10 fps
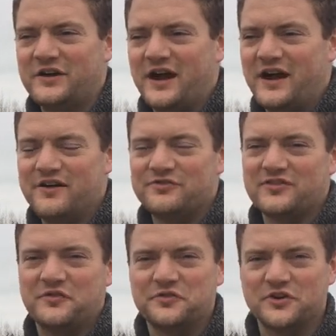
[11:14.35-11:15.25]
I have
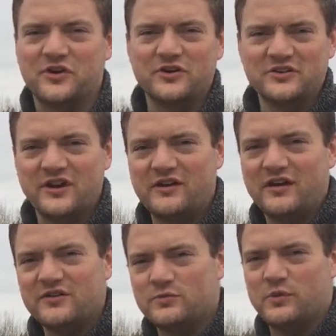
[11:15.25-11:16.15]
several garden
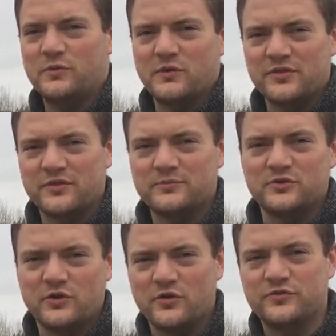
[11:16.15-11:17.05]
areas where I want them
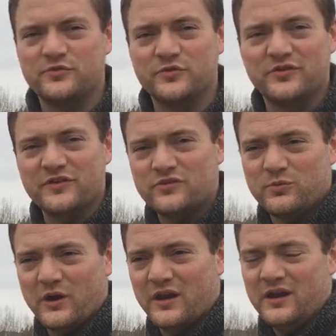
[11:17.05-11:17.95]
to go through. This
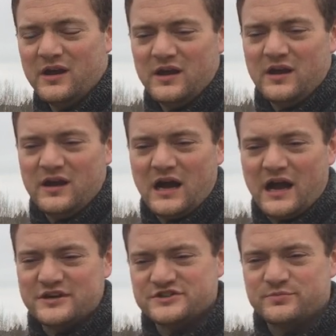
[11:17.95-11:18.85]
one,
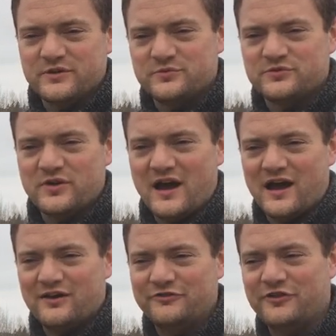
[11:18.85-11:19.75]
I just want them to
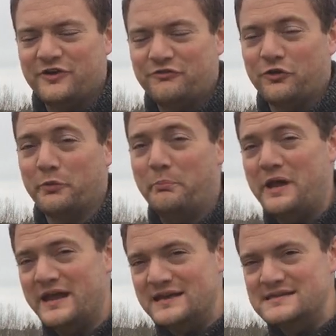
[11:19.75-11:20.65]
have, for
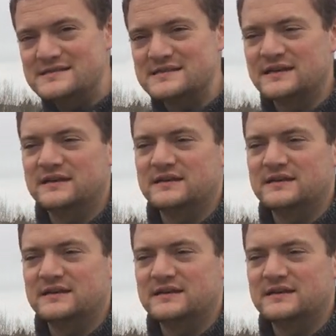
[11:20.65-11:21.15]
pigs,